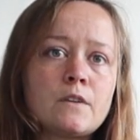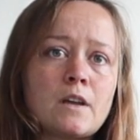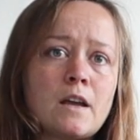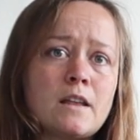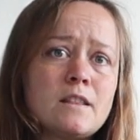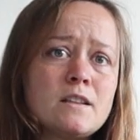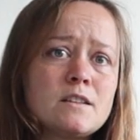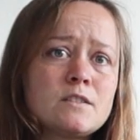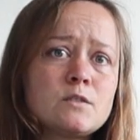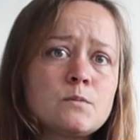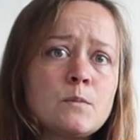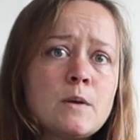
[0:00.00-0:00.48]

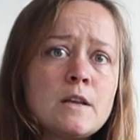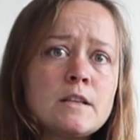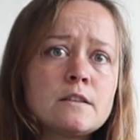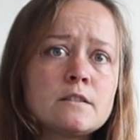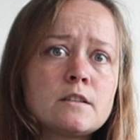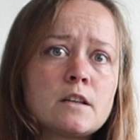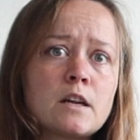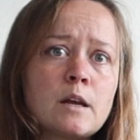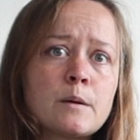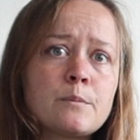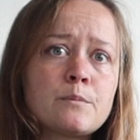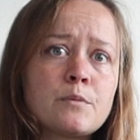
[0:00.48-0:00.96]
And this
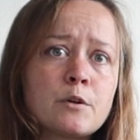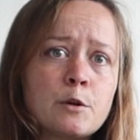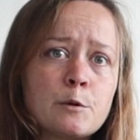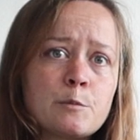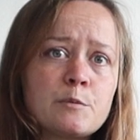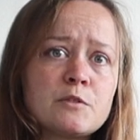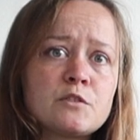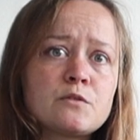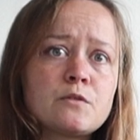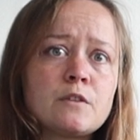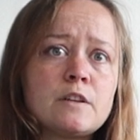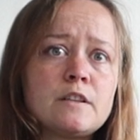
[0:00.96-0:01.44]
means that I
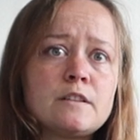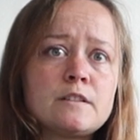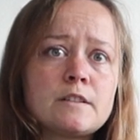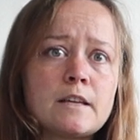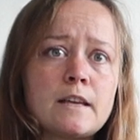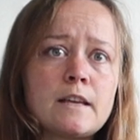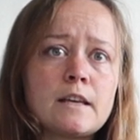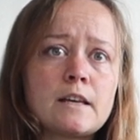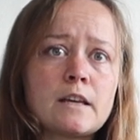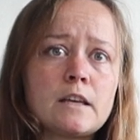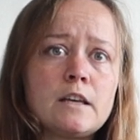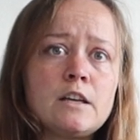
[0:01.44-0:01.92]
purposely
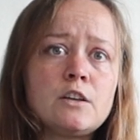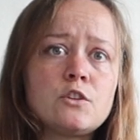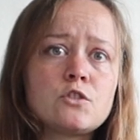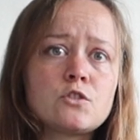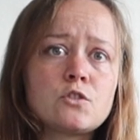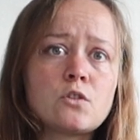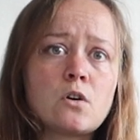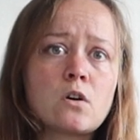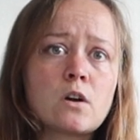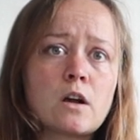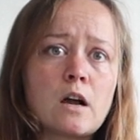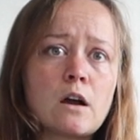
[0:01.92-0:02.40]
take
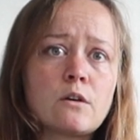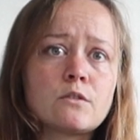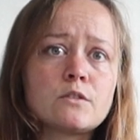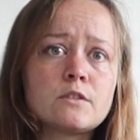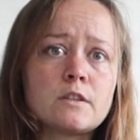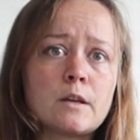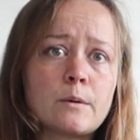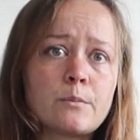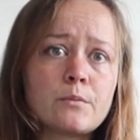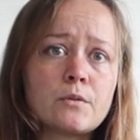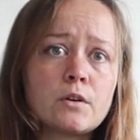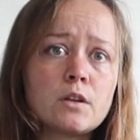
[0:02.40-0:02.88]
each dog out
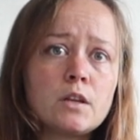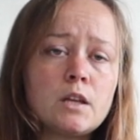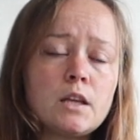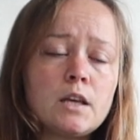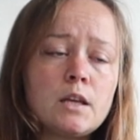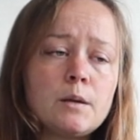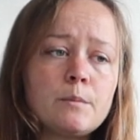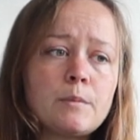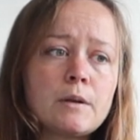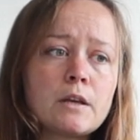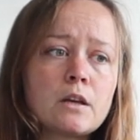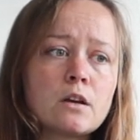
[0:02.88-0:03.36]

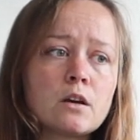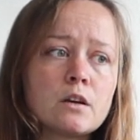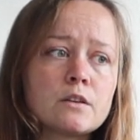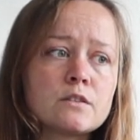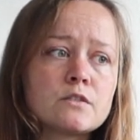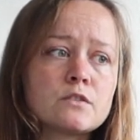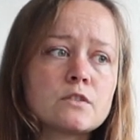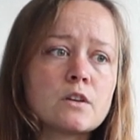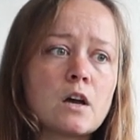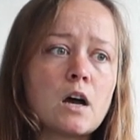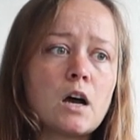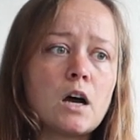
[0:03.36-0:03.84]
separately
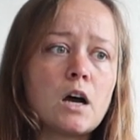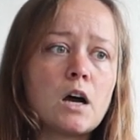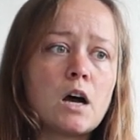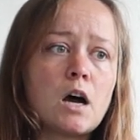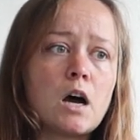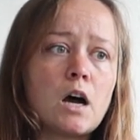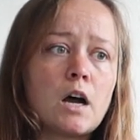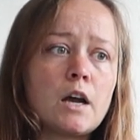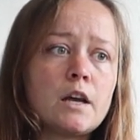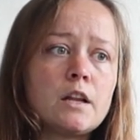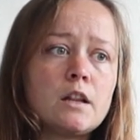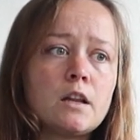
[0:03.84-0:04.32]
because
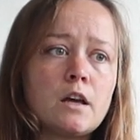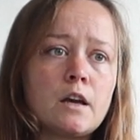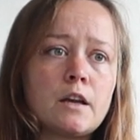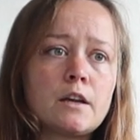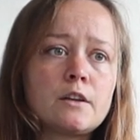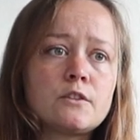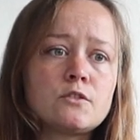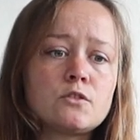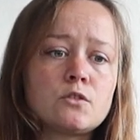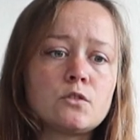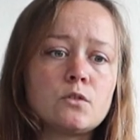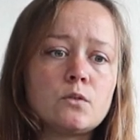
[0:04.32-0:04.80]
I
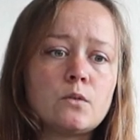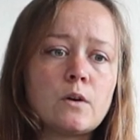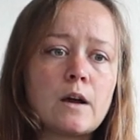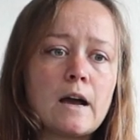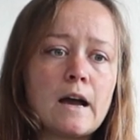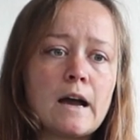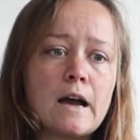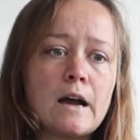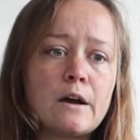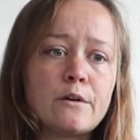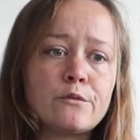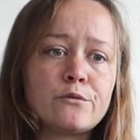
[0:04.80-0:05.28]
like to
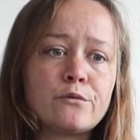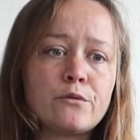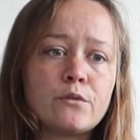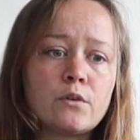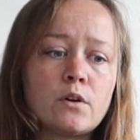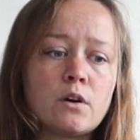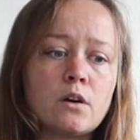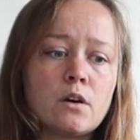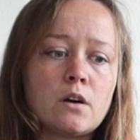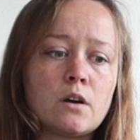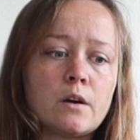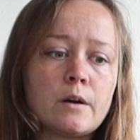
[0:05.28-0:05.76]
have
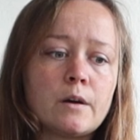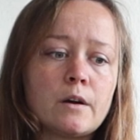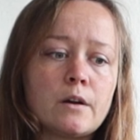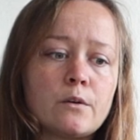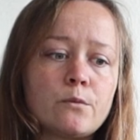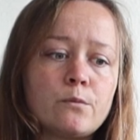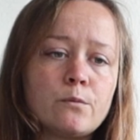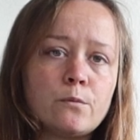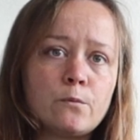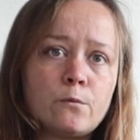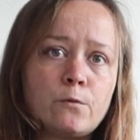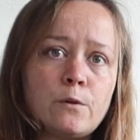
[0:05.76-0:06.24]

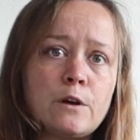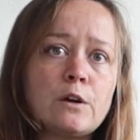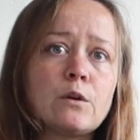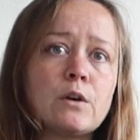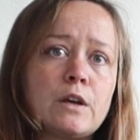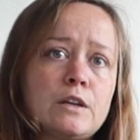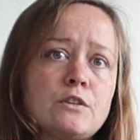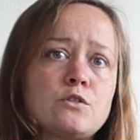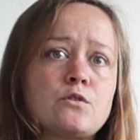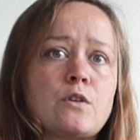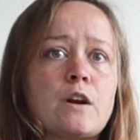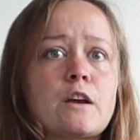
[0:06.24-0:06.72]
a
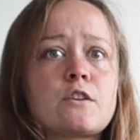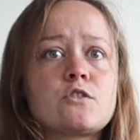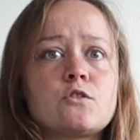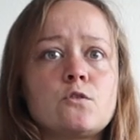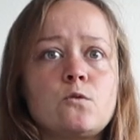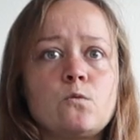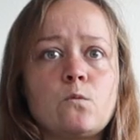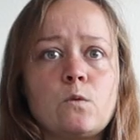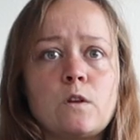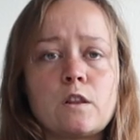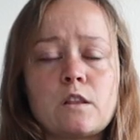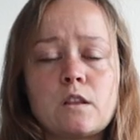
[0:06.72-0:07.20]
real
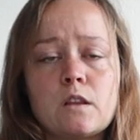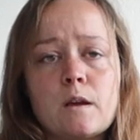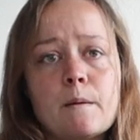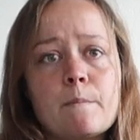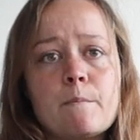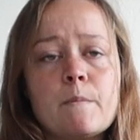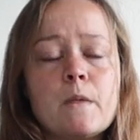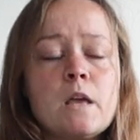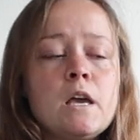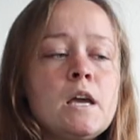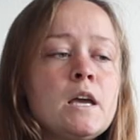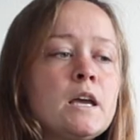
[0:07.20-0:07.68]
interaction with
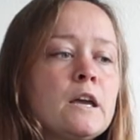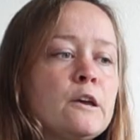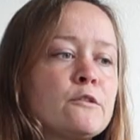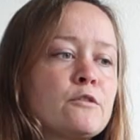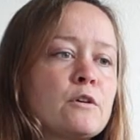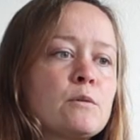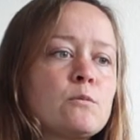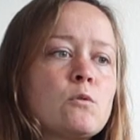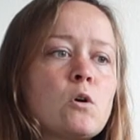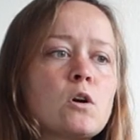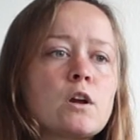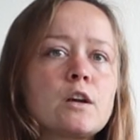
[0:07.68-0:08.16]
them.
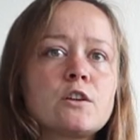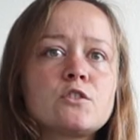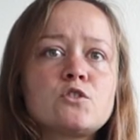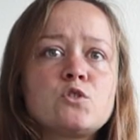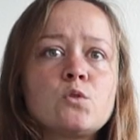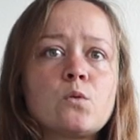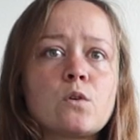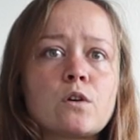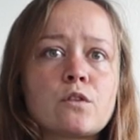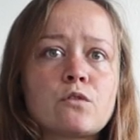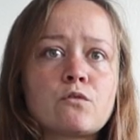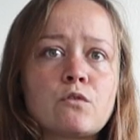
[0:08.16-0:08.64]
If I'm walking
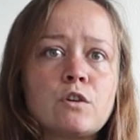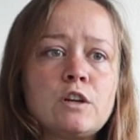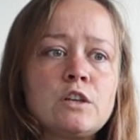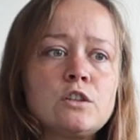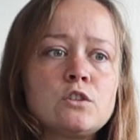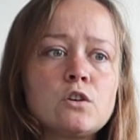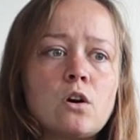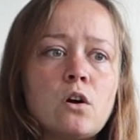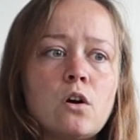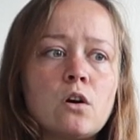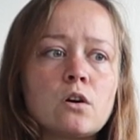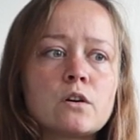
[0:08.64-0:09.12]
two or
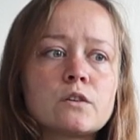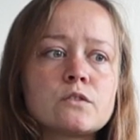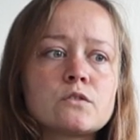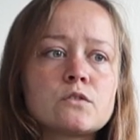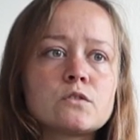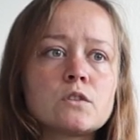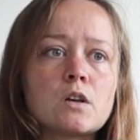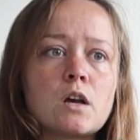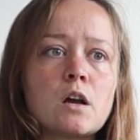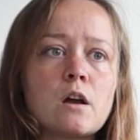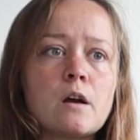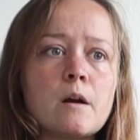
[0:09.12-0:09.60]
three
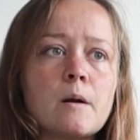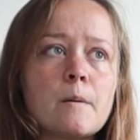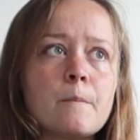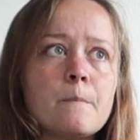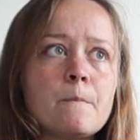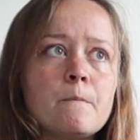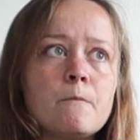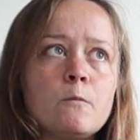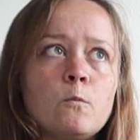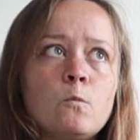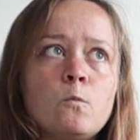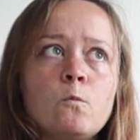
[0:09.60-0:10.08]
dogs,
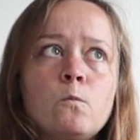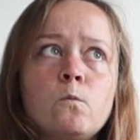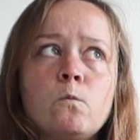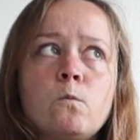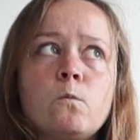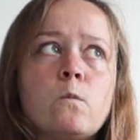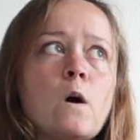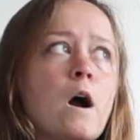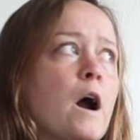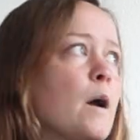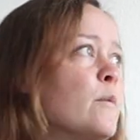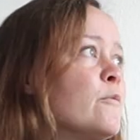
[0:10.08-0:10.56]

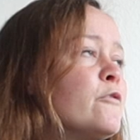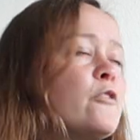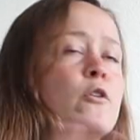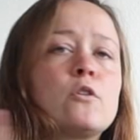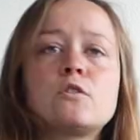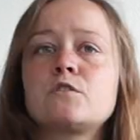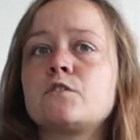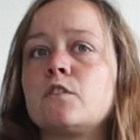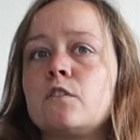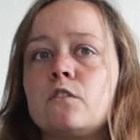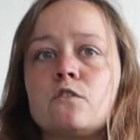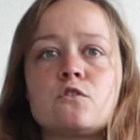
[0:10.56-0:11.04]
I'm
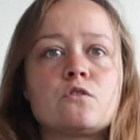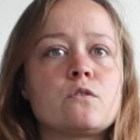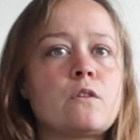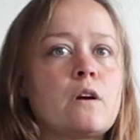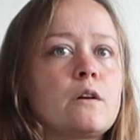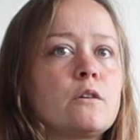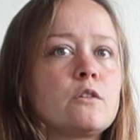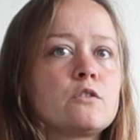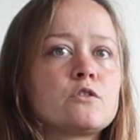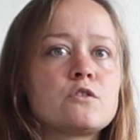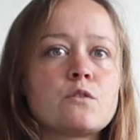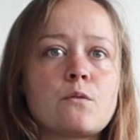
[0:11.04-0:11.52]
focused on
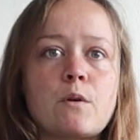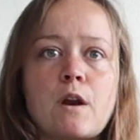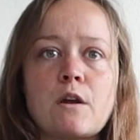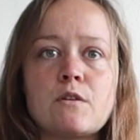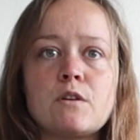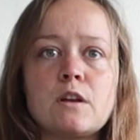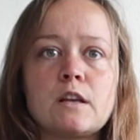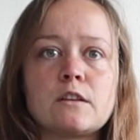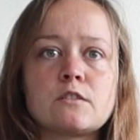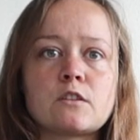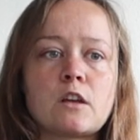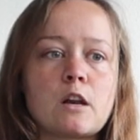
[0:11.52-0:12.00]
the
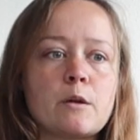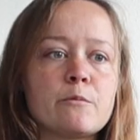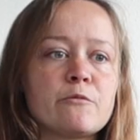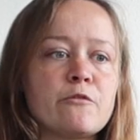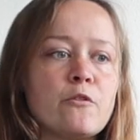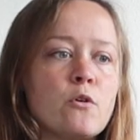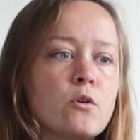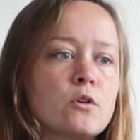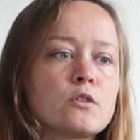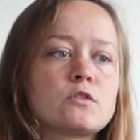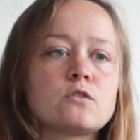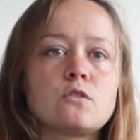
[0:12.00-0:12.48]
surroundings and I'm
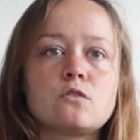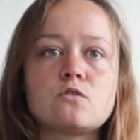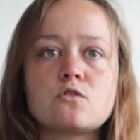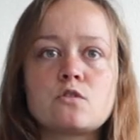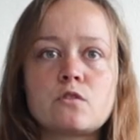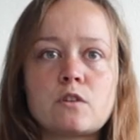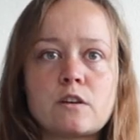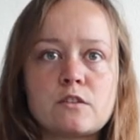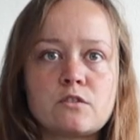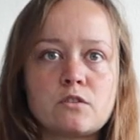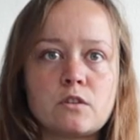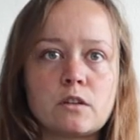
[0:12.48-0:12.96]
focused on
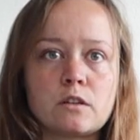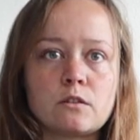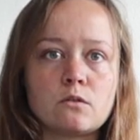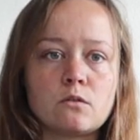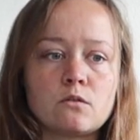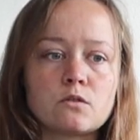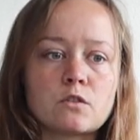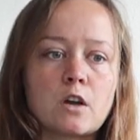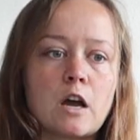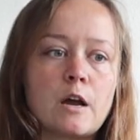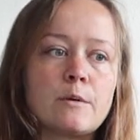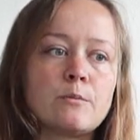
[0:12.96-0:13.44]
stress
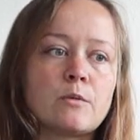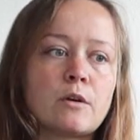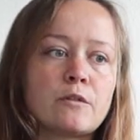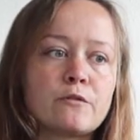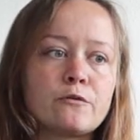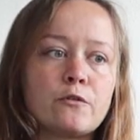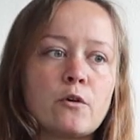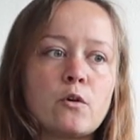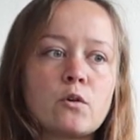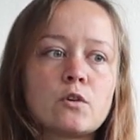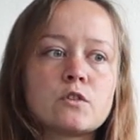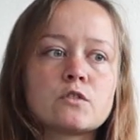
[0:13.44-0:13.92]
signals. I'm
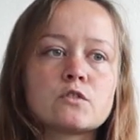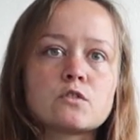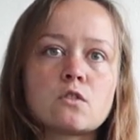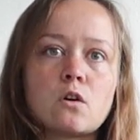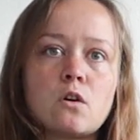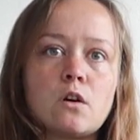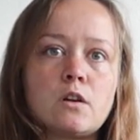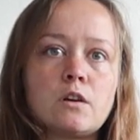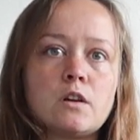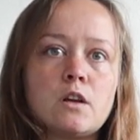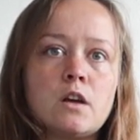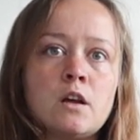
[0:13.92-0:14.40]
not focused
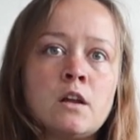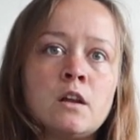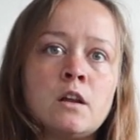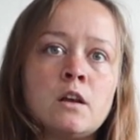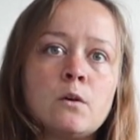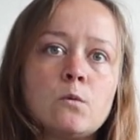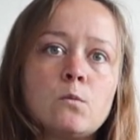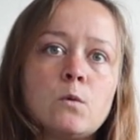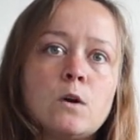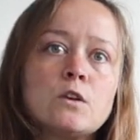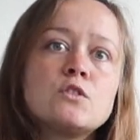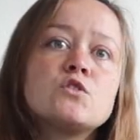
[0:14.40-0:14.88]
on
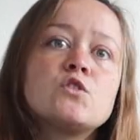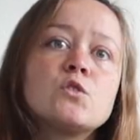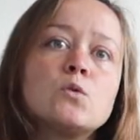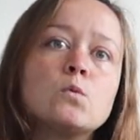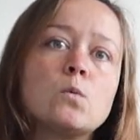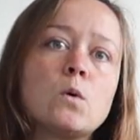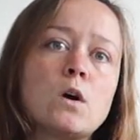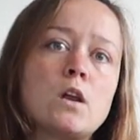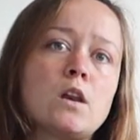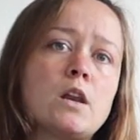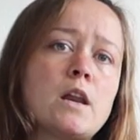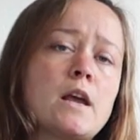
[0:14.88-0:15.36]
a
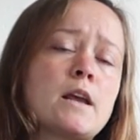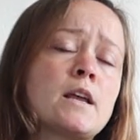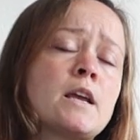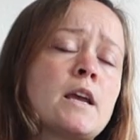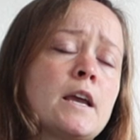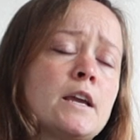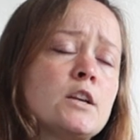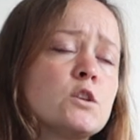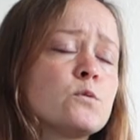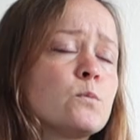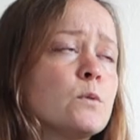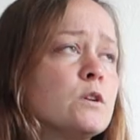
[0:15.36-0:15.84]
one-to-one
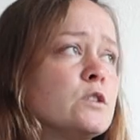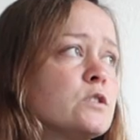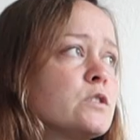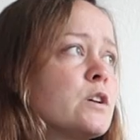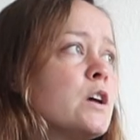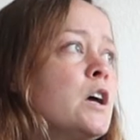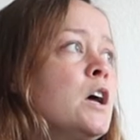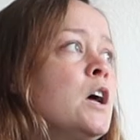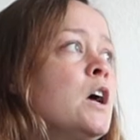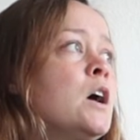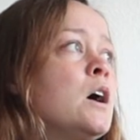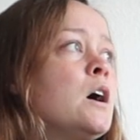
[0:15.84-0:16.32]

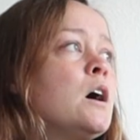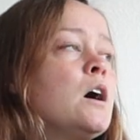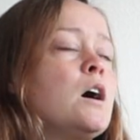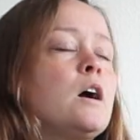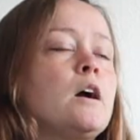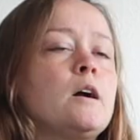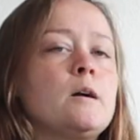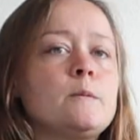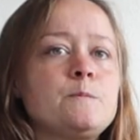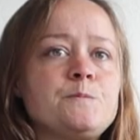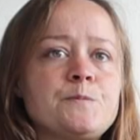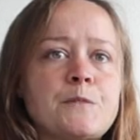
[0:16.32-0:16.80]
engagement
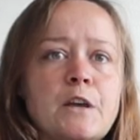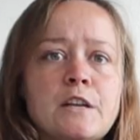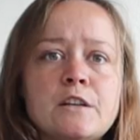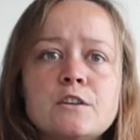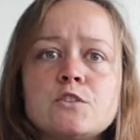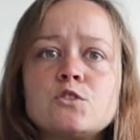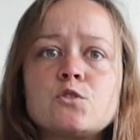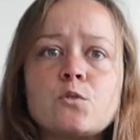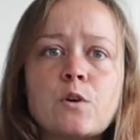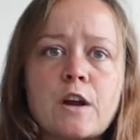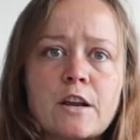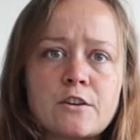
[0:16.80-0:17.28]
and
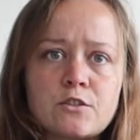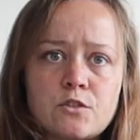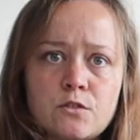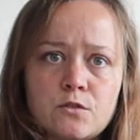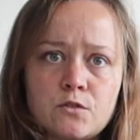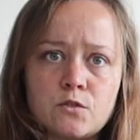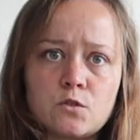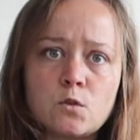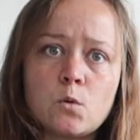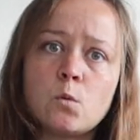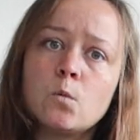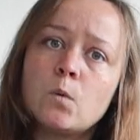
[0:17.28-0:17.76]

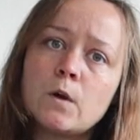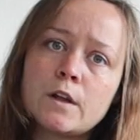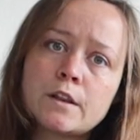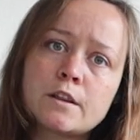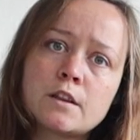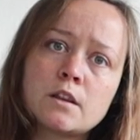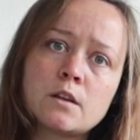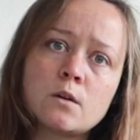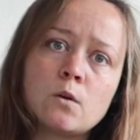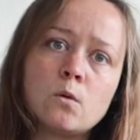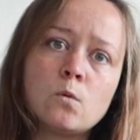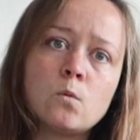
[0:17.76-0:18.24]
interactions
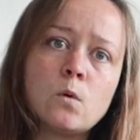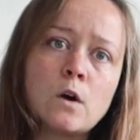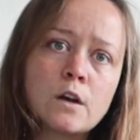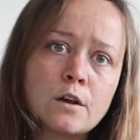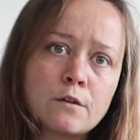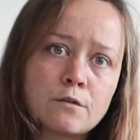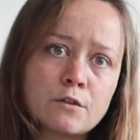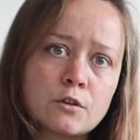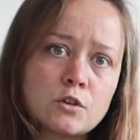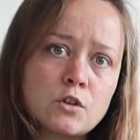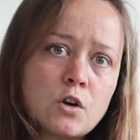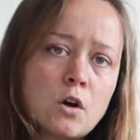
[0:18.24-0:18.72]
with
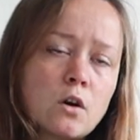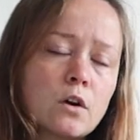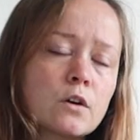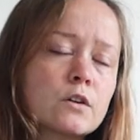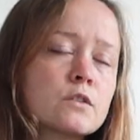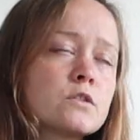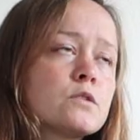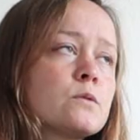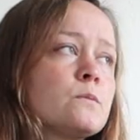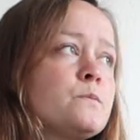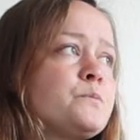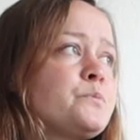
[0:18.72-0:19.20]
one of the
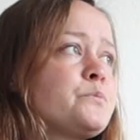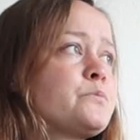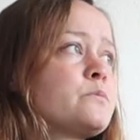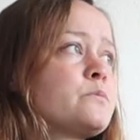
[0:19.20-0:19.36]
dogs.